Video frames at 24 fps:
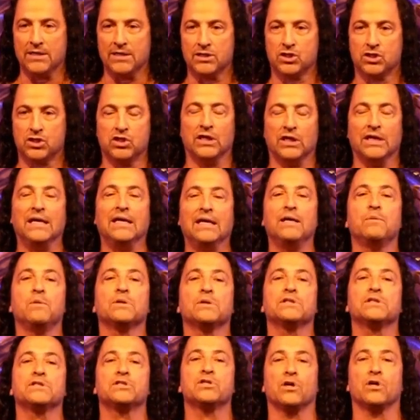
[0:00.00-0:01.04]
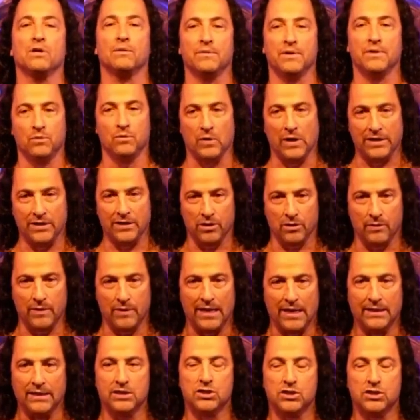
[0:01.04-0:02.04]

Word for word: She will determine when you're ready.